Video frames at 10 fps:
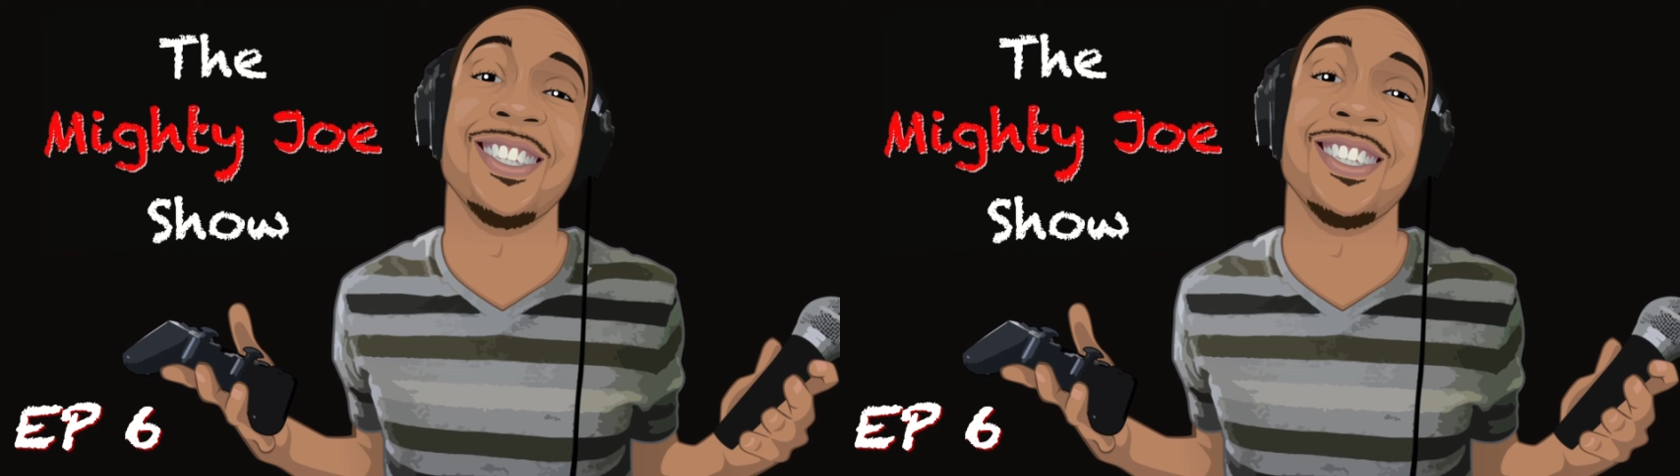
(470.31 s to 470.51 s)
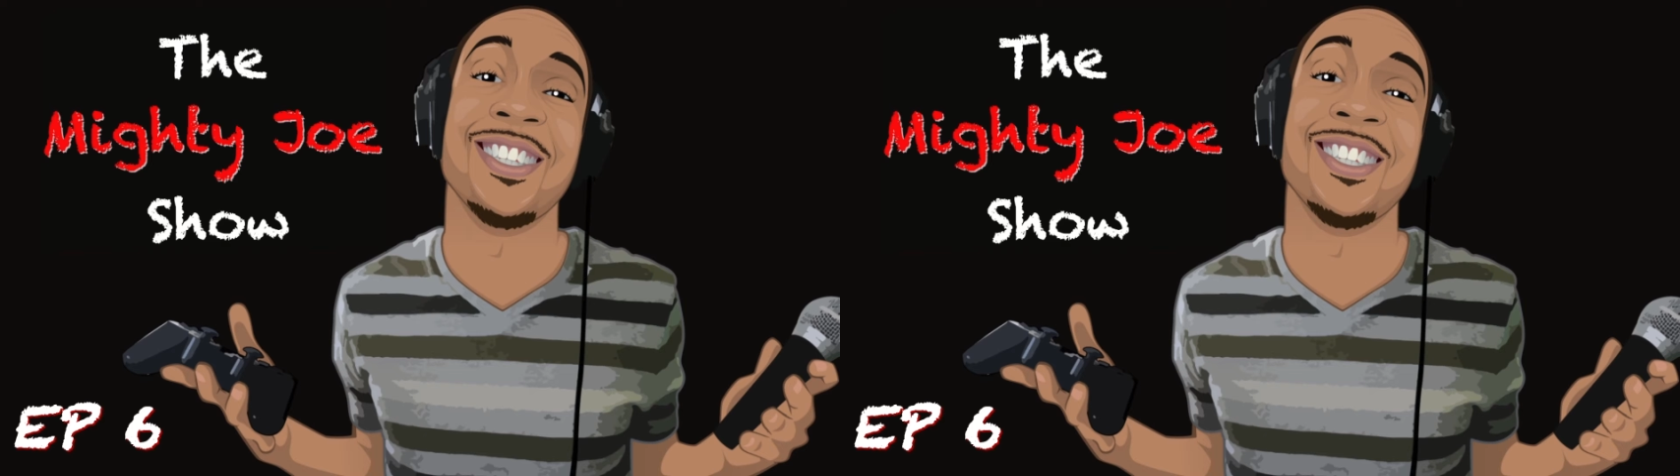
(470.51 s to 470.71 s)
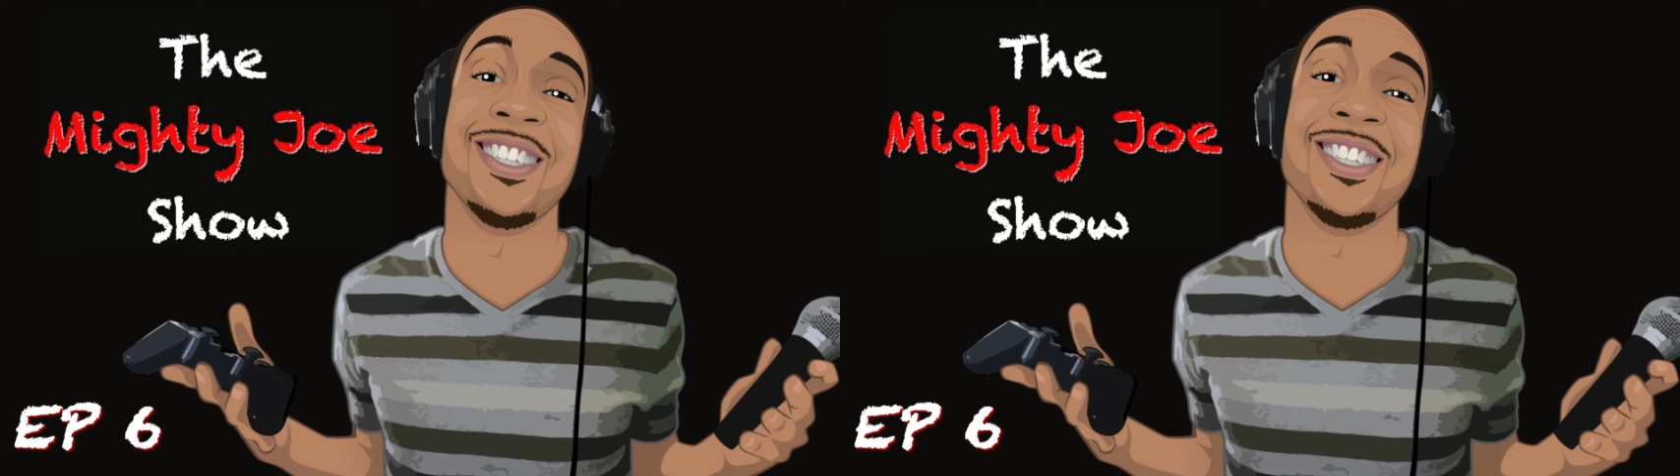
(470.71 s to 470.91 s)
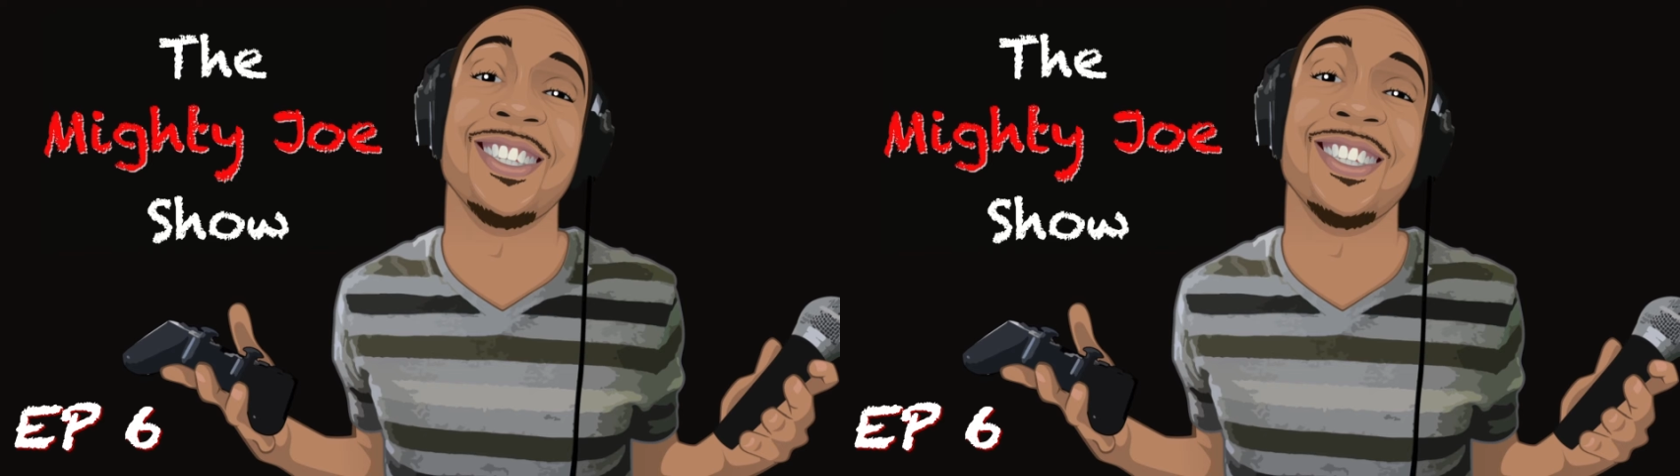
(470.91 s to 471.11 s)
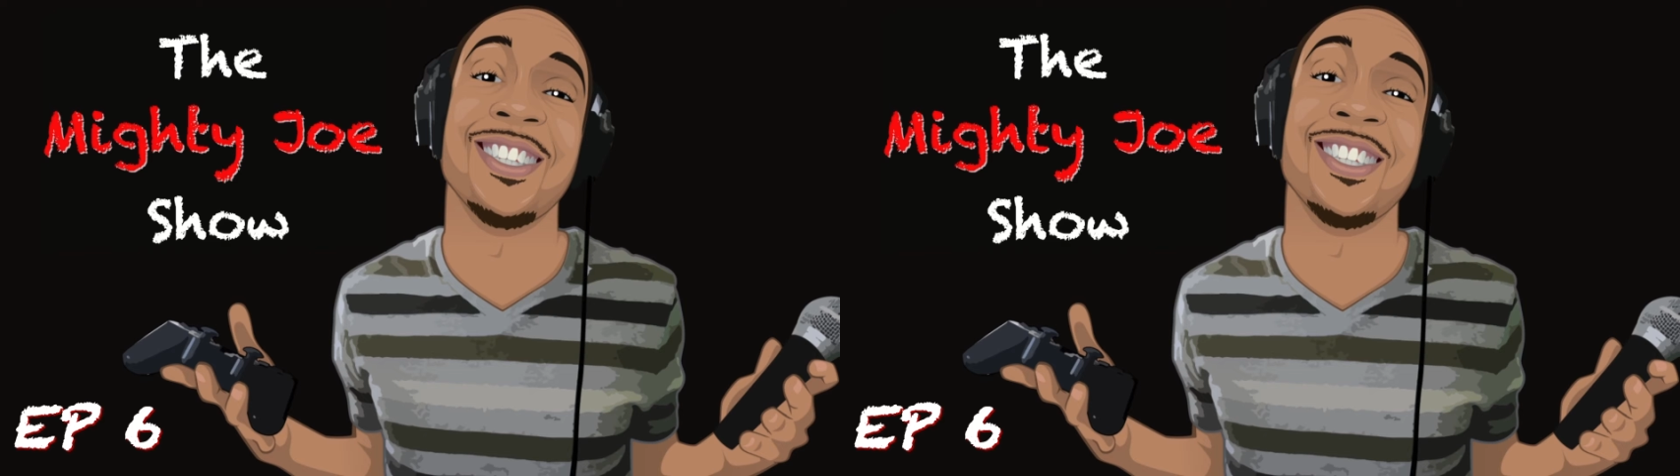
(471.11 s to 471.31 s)
He's
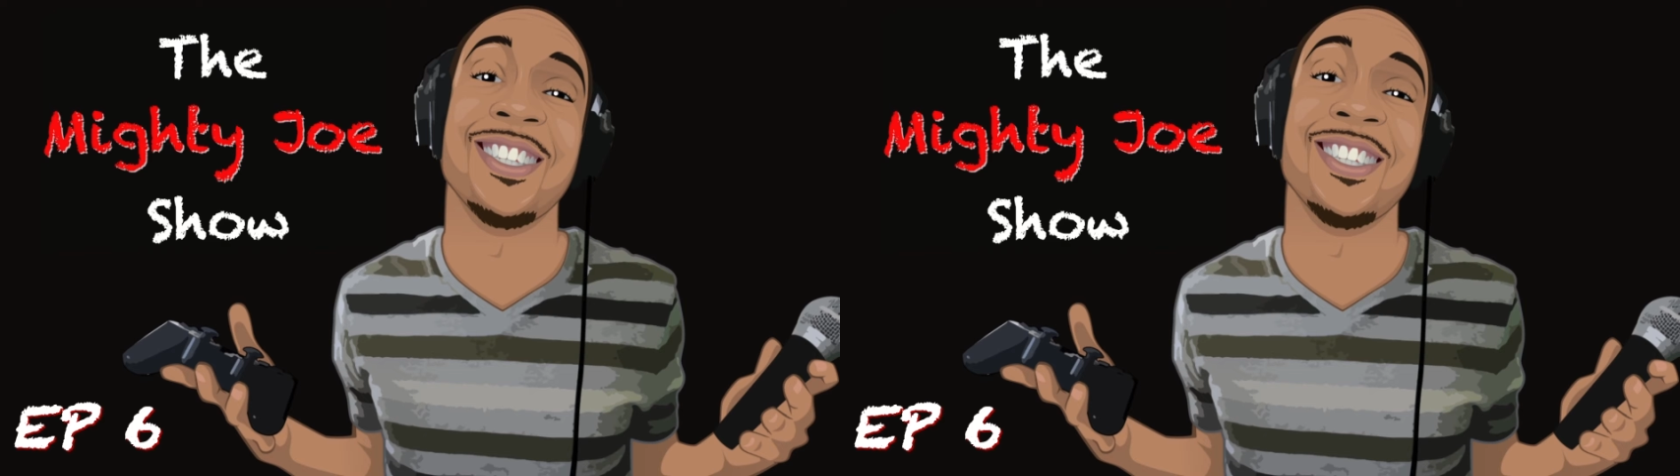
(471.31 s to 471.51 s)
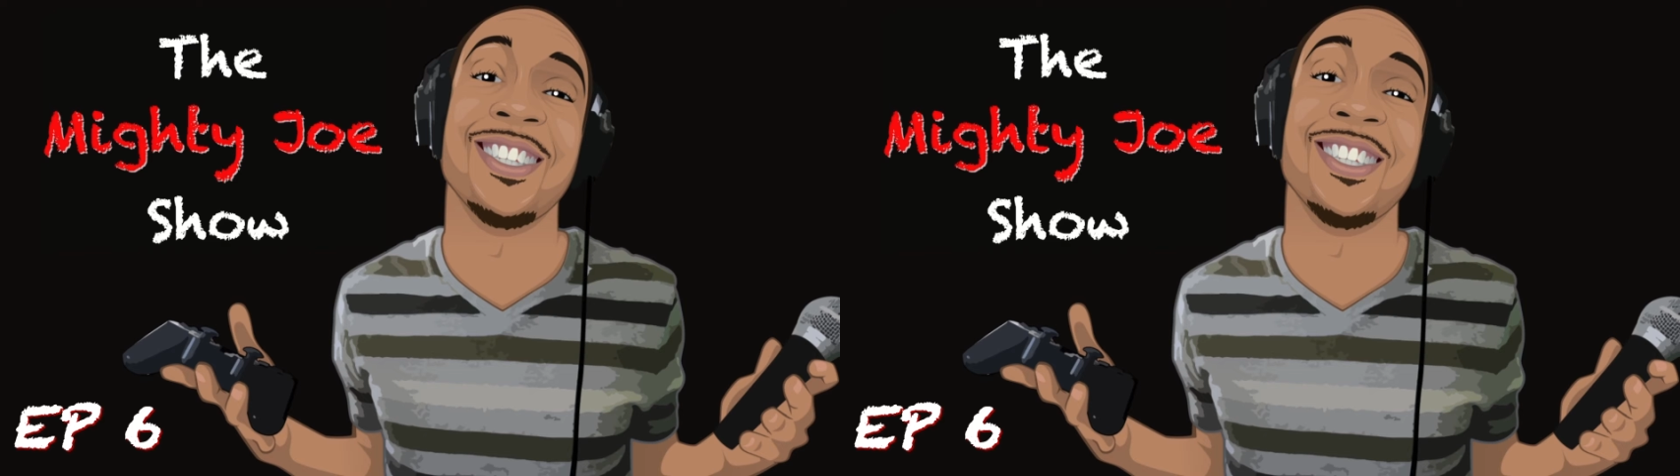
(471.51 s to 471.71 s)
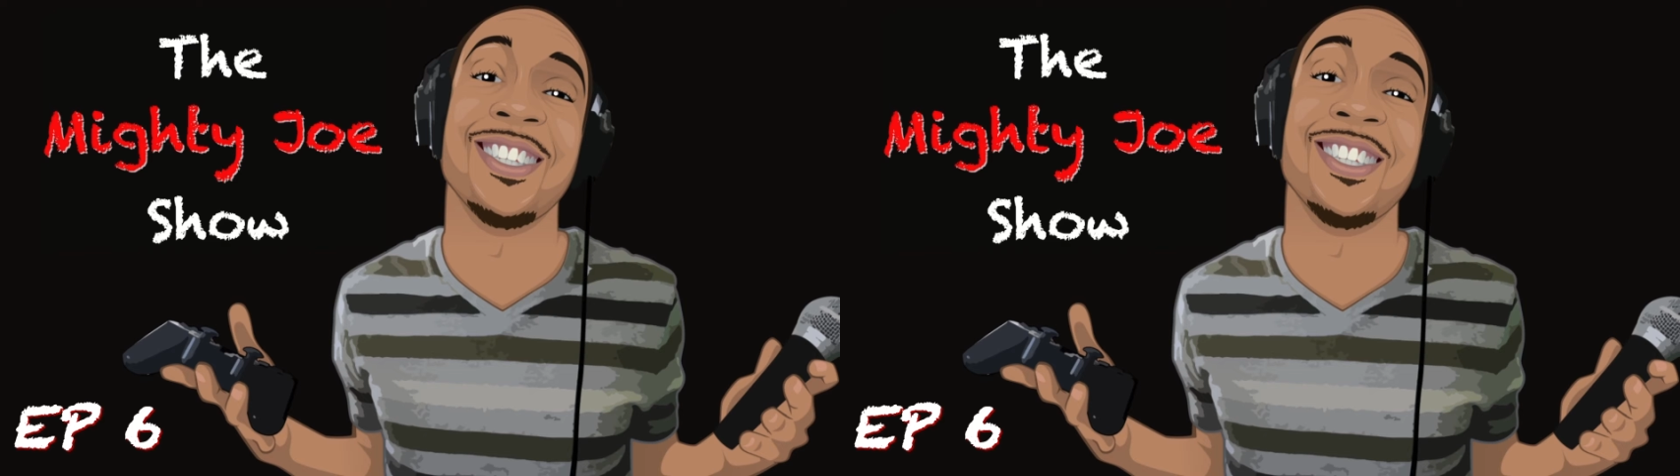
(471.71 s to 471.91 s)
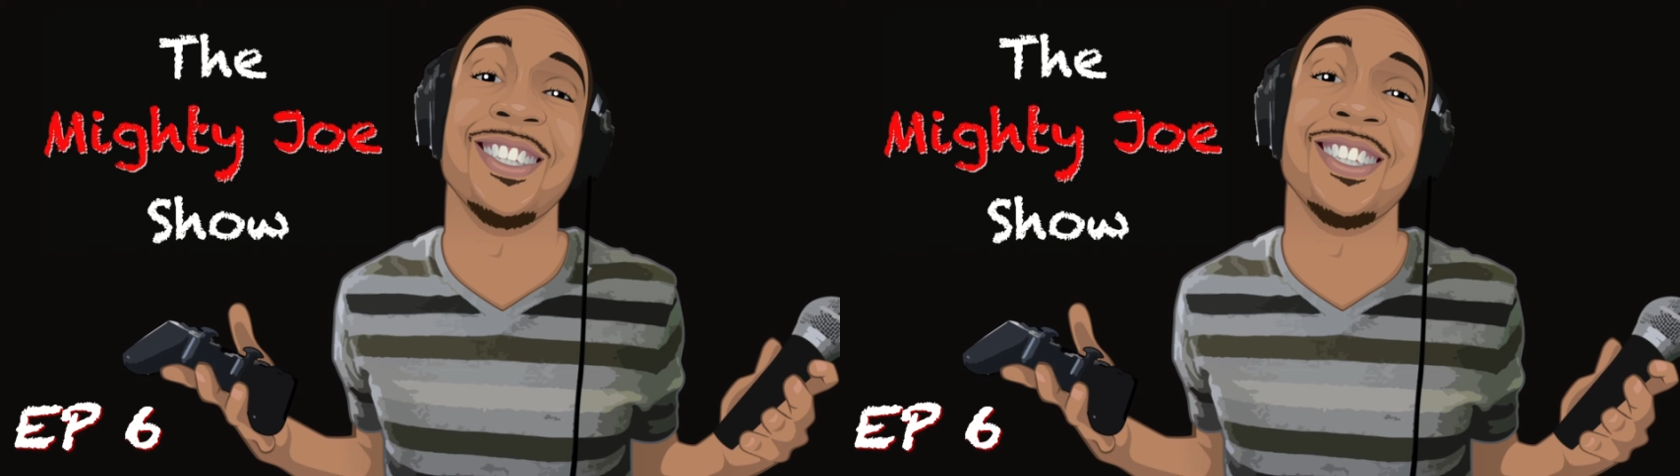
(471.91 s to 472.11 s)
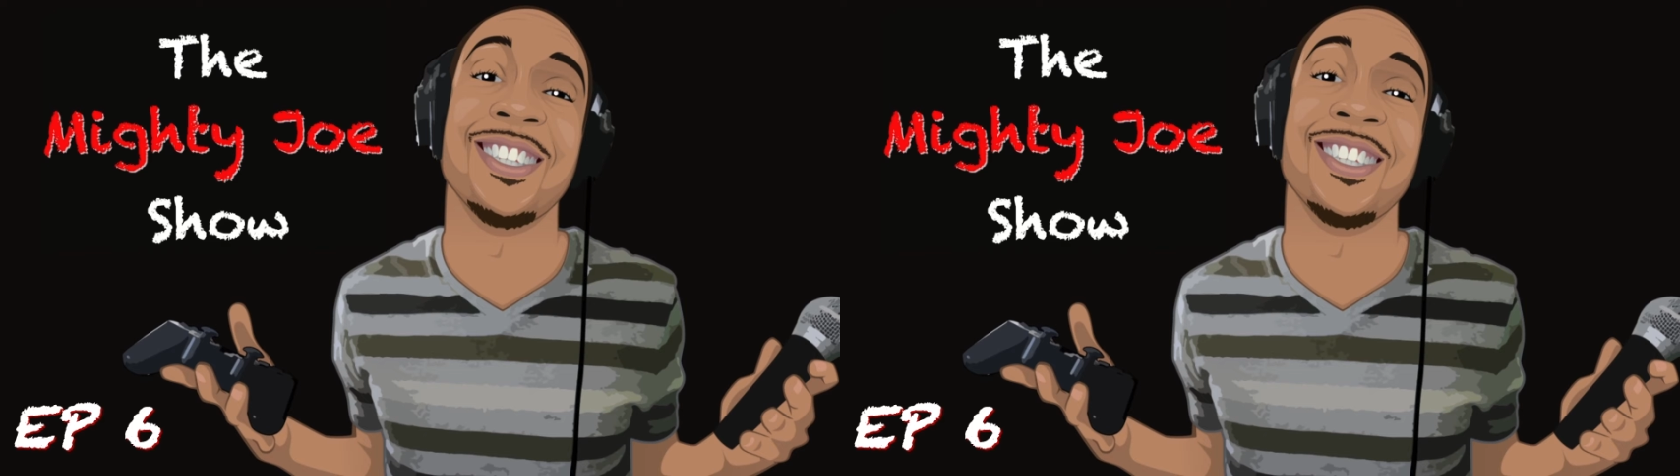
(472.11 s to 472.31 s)
he's done all of their
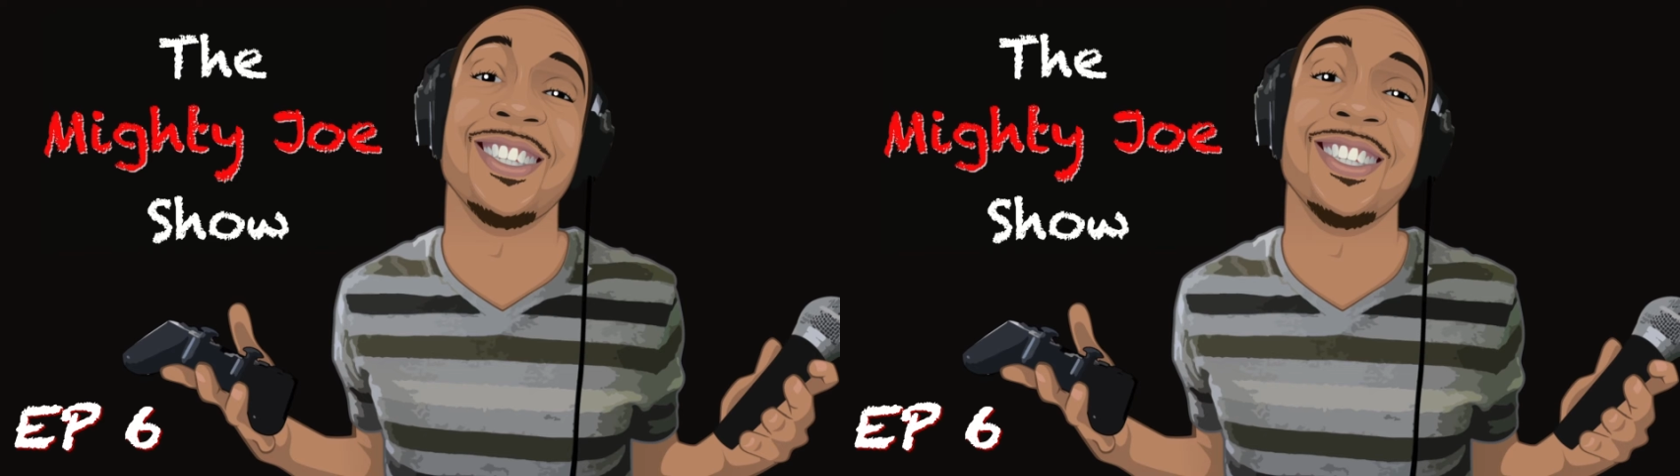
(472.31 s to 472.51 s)
music.